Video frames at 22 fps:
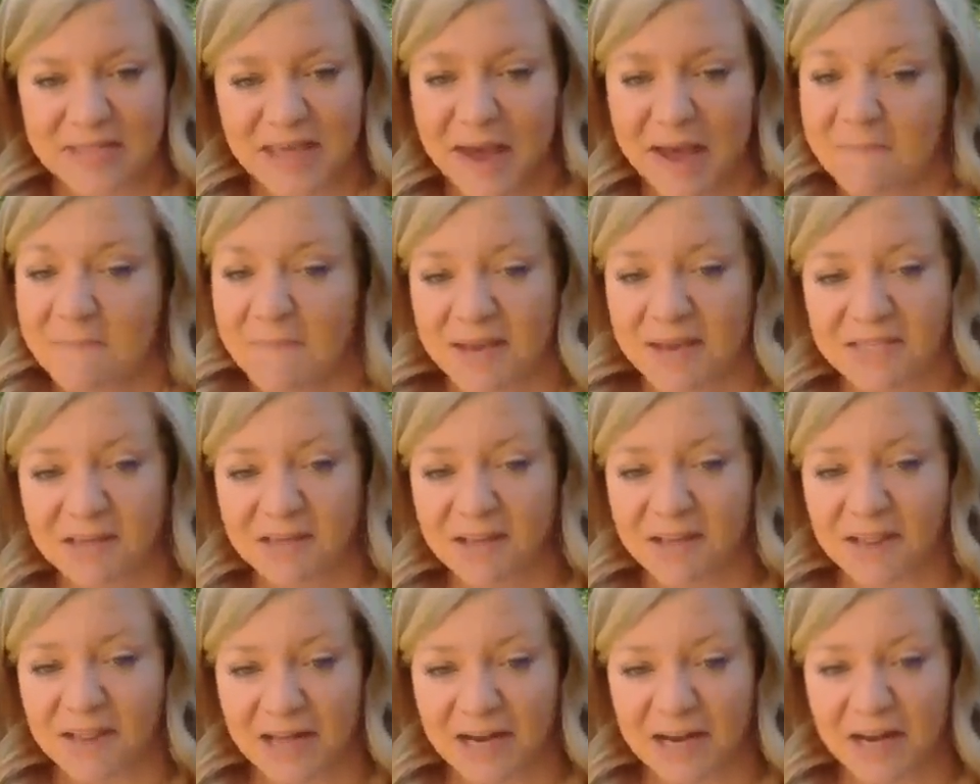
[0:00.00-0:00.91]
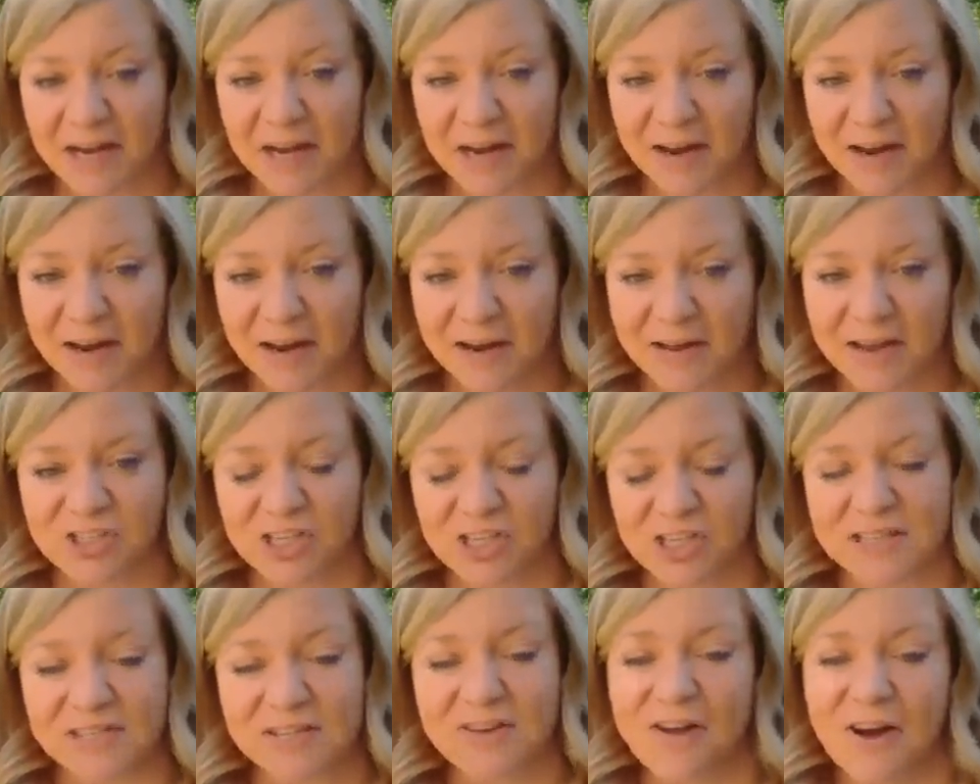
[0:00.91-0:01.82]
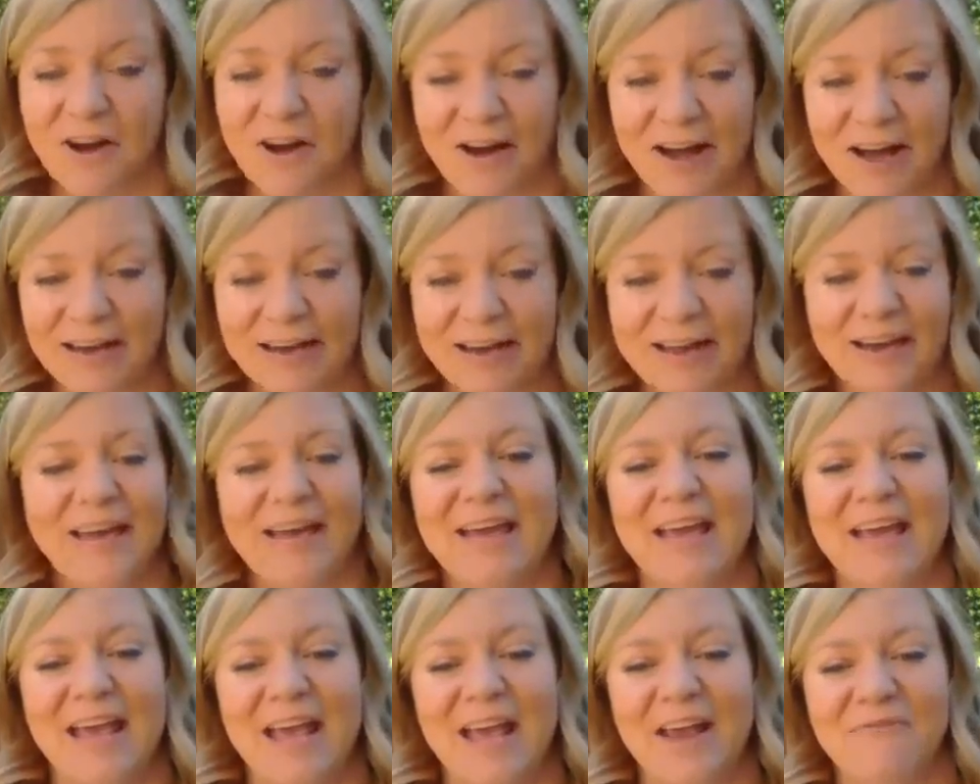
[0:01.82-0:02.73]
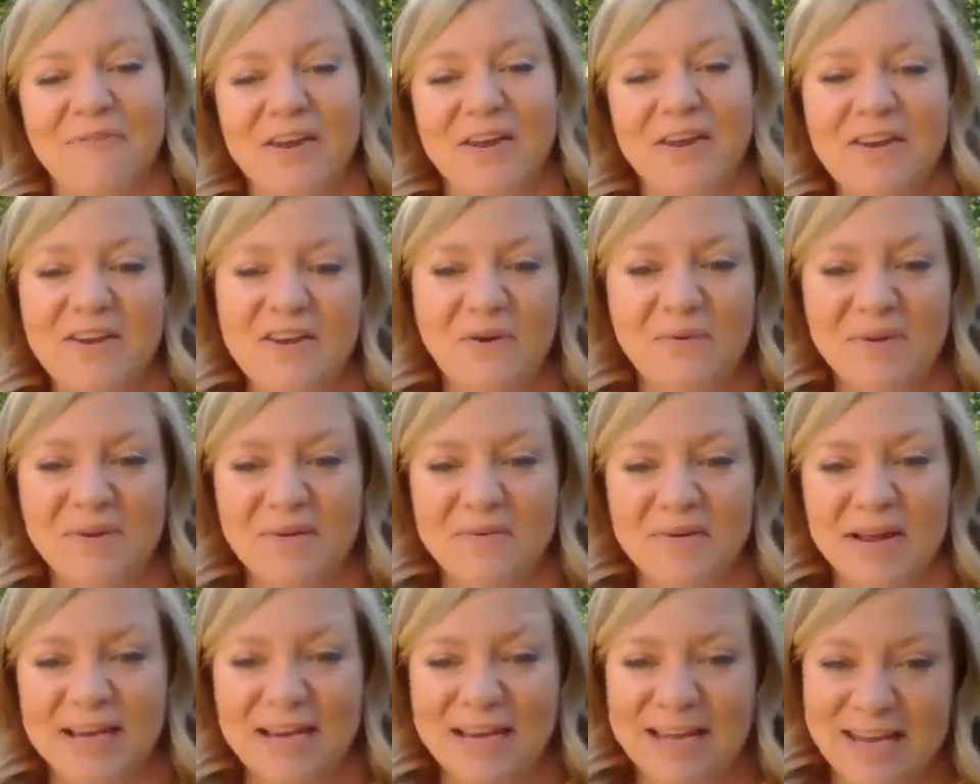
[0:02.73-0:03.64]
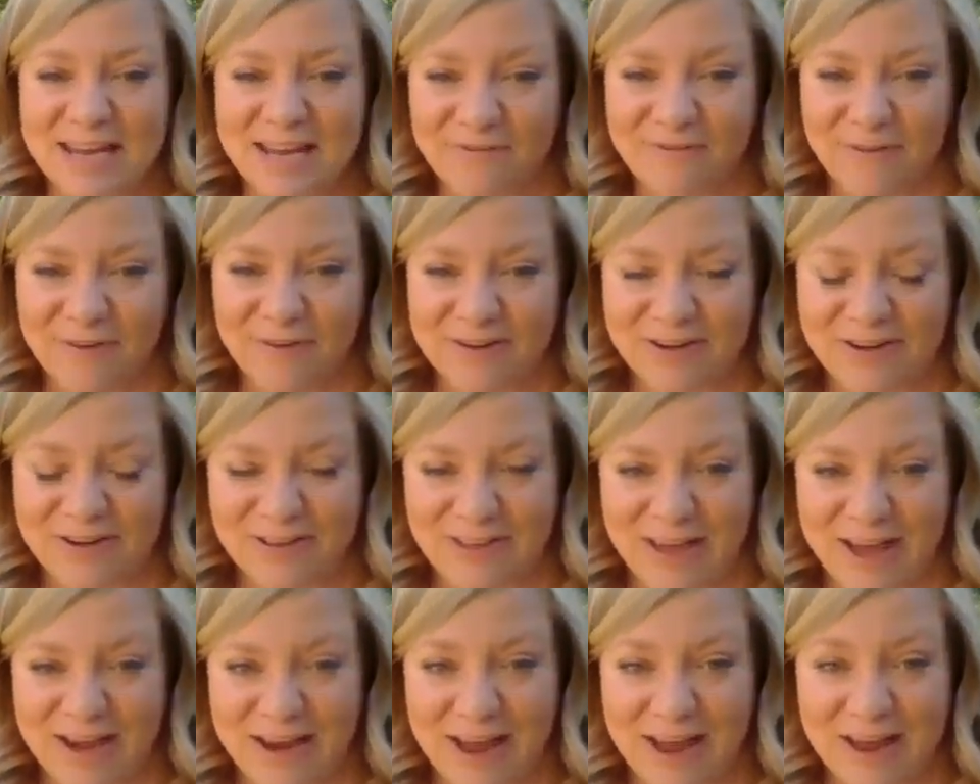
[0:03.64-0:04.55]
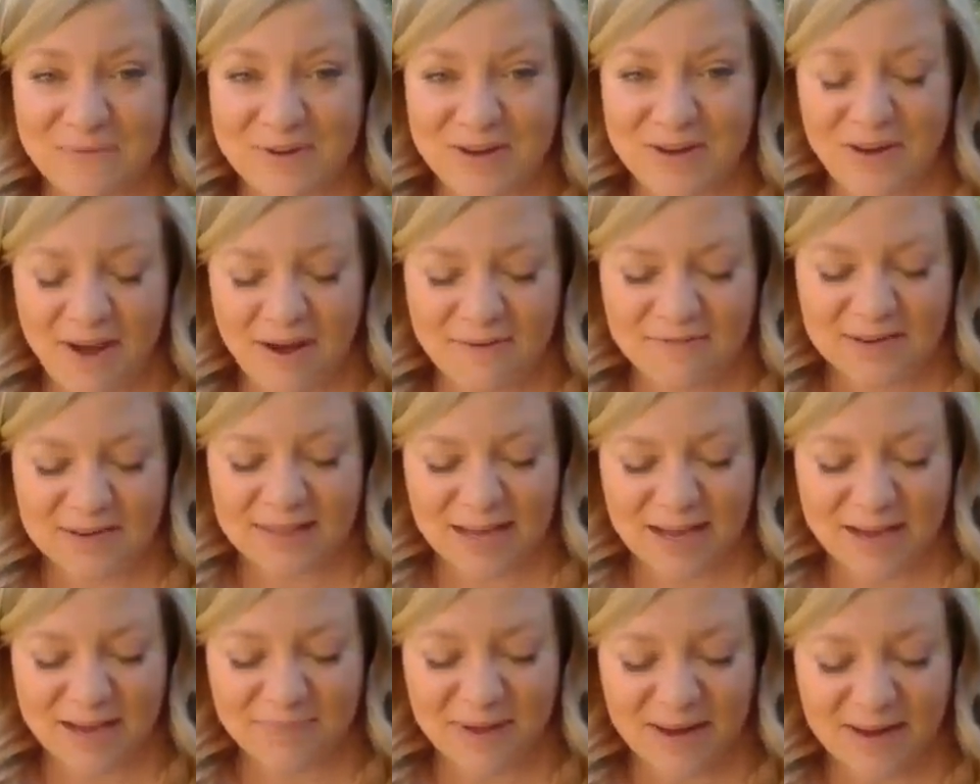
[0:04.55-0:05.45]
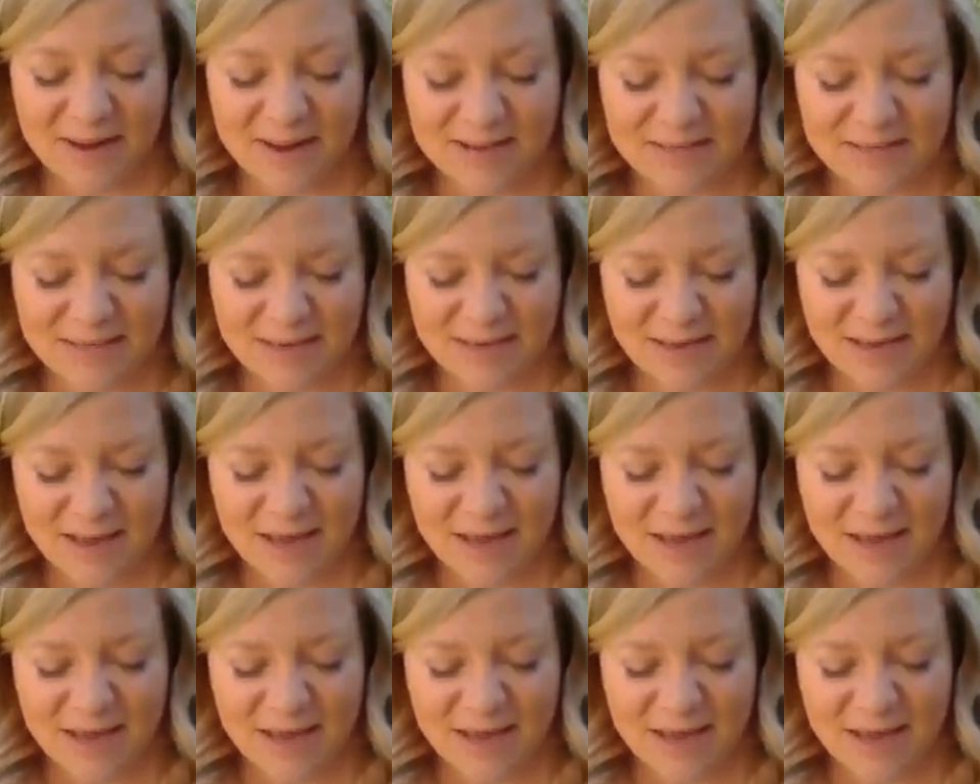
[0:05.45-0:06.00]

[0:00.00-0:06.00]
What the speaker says: That mental clutter is just gone if we know what we're going to eat for dinner that night. We don't have to think about it.